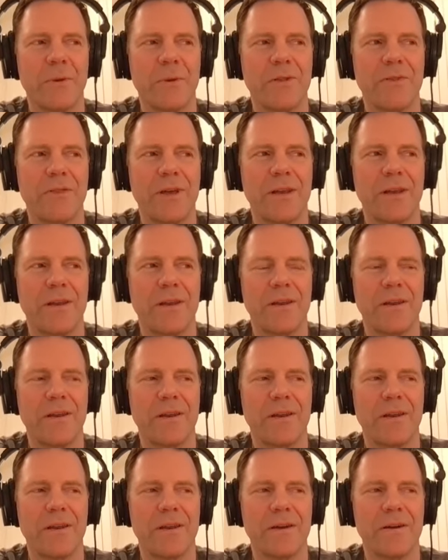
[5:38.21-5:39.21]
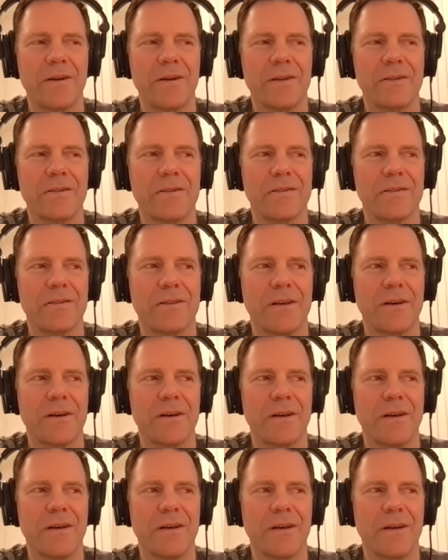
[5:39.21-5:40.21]
But then there is
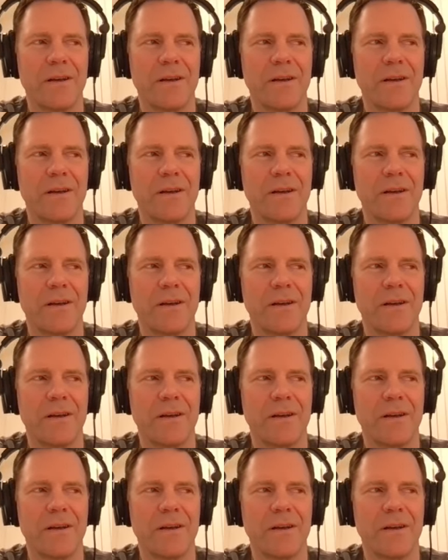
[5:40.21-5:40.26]
the